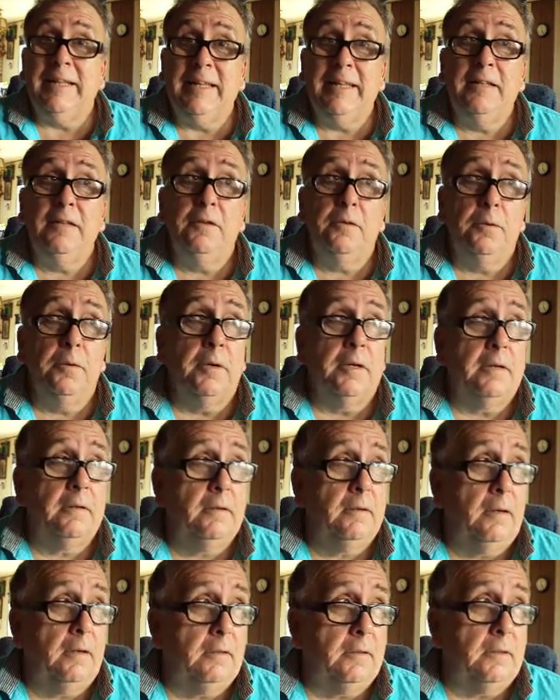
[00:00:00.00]
When I did
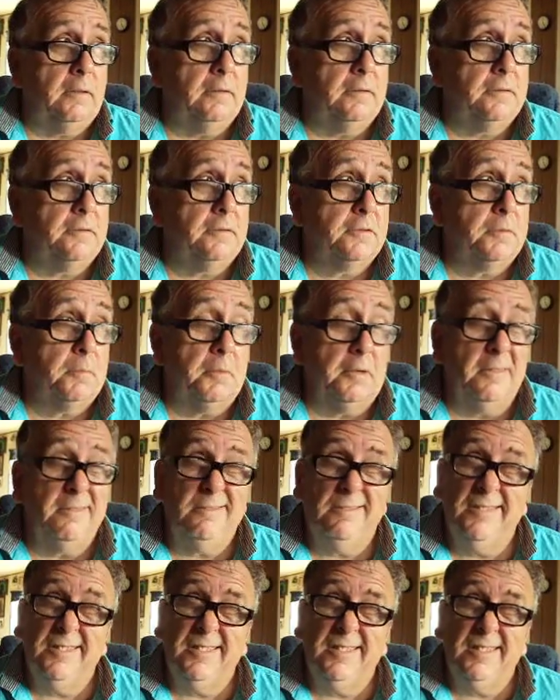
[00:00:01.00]
do it, this was
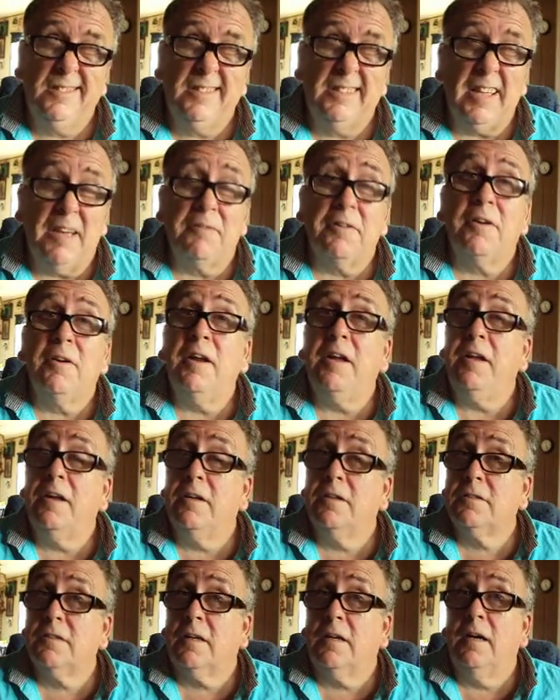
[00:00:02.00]
about 7
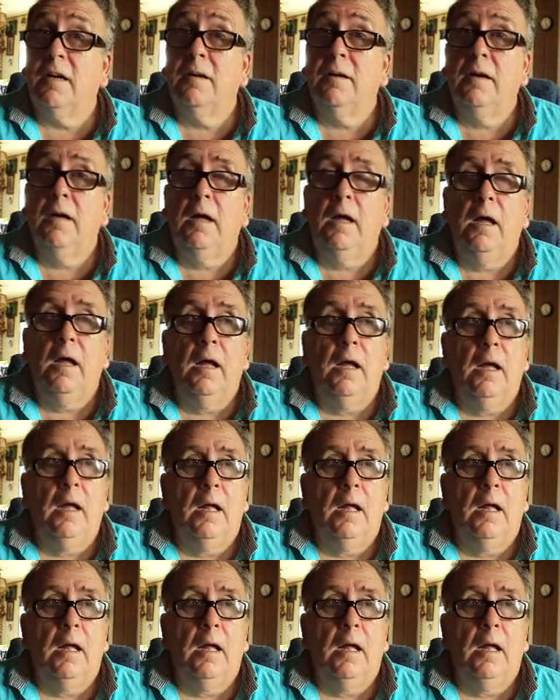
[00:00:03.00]
or 8 years ago.